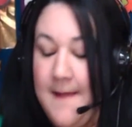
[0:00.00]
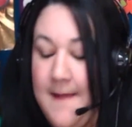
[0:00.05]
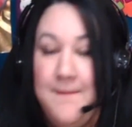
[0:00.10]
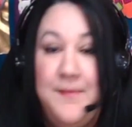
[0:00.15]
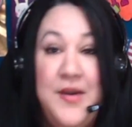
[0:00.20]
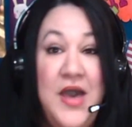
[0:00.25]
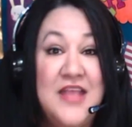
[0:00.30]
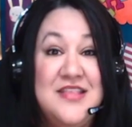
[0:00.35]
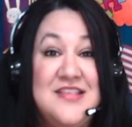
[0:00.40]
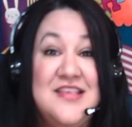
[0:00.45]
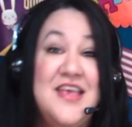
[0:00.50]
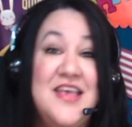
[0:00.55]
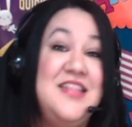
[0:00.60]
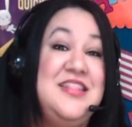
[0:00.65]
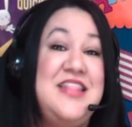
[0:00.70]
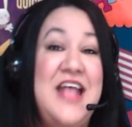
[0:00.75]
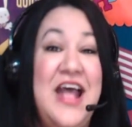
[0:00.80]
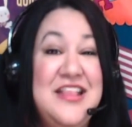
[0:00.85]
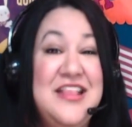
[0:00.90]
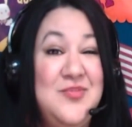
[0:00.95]
But
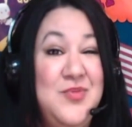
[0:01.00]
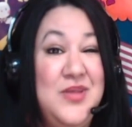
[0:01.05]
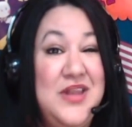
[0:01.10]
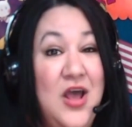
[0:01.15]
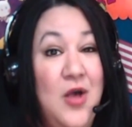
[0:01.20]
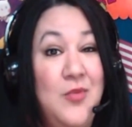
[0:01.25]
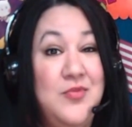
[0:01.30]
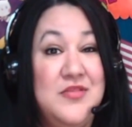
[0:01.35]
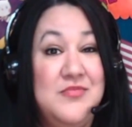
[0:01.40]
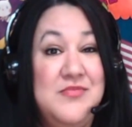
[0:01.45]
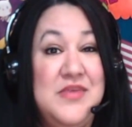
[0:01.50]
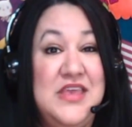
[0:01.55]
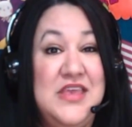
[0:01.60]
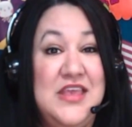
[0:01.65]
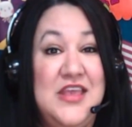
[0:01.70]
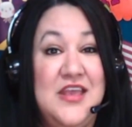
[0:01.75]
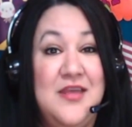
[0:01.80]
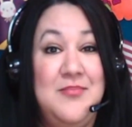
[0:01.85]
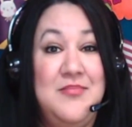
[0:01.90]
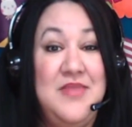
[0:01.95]
that's what helps
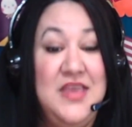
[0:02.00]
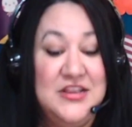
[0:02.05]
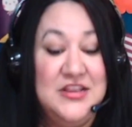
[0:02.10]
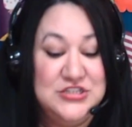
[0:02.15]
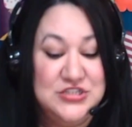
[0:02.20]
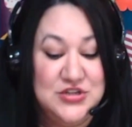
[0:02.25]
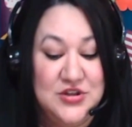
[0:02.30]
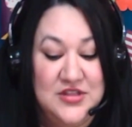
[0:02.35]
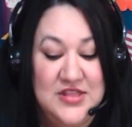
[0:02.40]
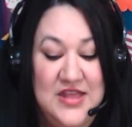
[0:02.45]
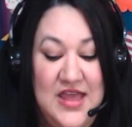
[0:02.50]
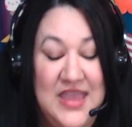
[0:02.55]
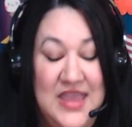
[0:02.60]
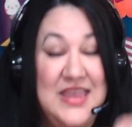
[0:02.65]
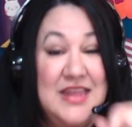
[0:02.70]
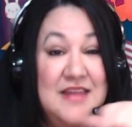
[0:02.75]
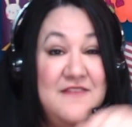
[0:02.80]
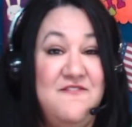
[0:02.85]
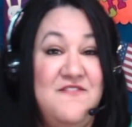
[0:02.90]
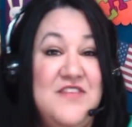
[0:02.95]
me make sure that I
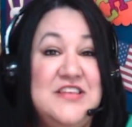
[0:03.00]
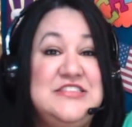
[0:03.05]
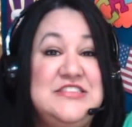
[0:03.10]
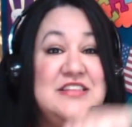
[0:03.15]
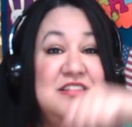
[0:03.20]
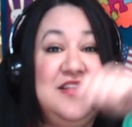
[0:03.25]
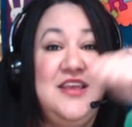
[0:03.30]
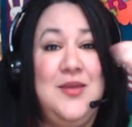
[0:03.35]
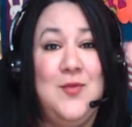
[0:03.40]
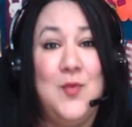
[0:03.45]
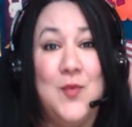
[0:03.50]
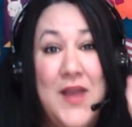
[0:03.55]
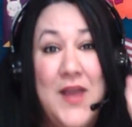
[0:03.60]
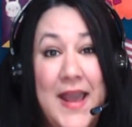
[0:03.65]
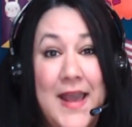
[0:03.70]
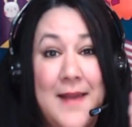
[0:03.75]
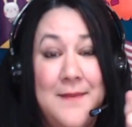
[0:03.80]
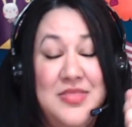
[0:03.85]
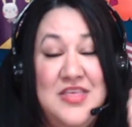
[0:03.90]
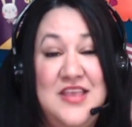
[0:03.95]
can efficiently
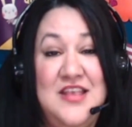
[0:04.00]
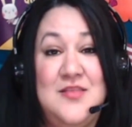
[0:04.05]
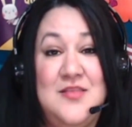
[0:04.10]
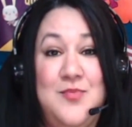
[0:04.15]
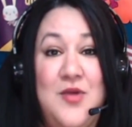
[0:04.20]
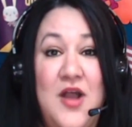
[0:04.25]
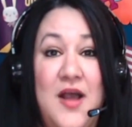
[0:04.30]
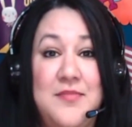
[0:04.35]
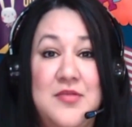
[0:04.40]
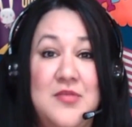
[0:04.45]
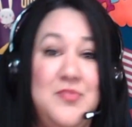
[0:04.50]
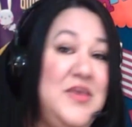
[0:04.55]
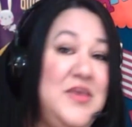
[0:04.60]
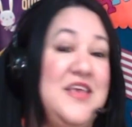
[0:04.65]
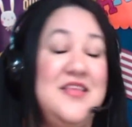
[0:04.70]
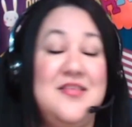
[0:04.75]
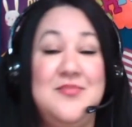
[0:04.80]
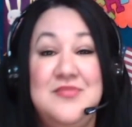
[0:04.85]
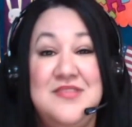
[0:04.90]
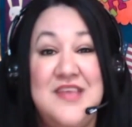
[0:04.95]
grab these props,
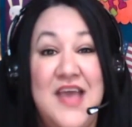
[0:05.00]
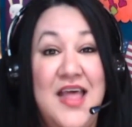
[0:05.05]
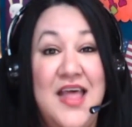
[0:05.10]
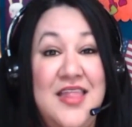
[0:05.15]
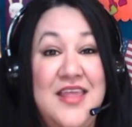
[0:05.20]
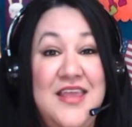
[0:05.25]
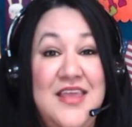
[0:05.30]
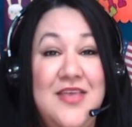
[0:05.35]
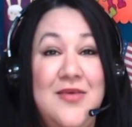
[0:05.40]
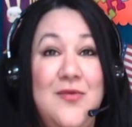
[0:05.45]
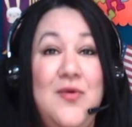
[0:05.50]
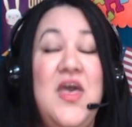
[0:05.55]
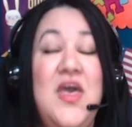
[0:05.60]
because I'm telling you,